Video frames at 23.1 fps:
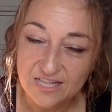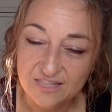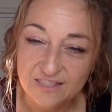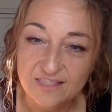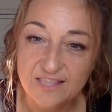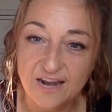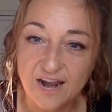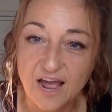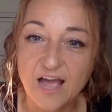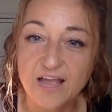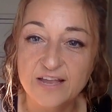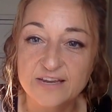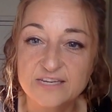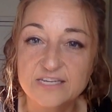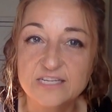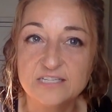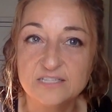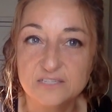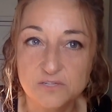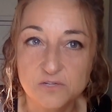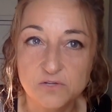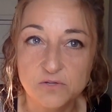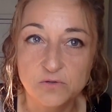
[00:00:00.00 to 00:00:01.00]
that I
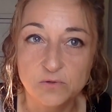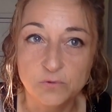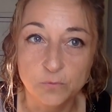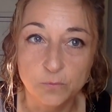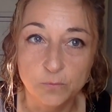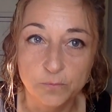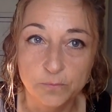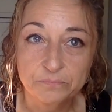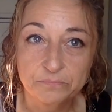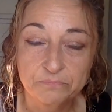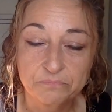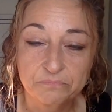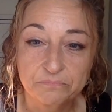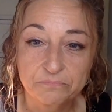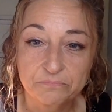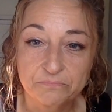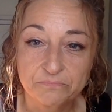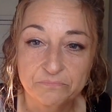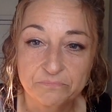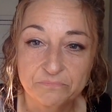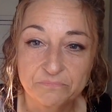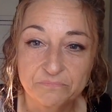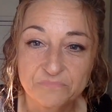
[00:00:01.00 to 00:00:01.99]
need to
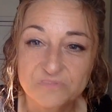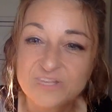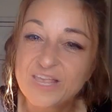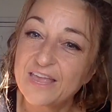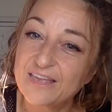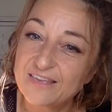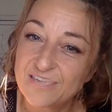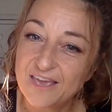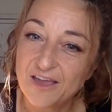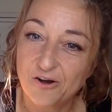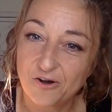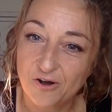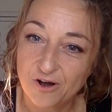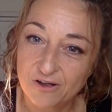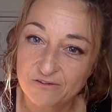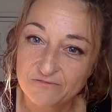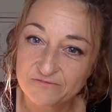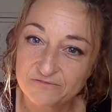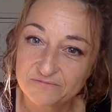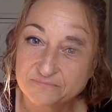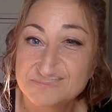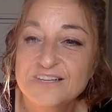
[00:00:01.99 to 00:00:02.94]
take care of.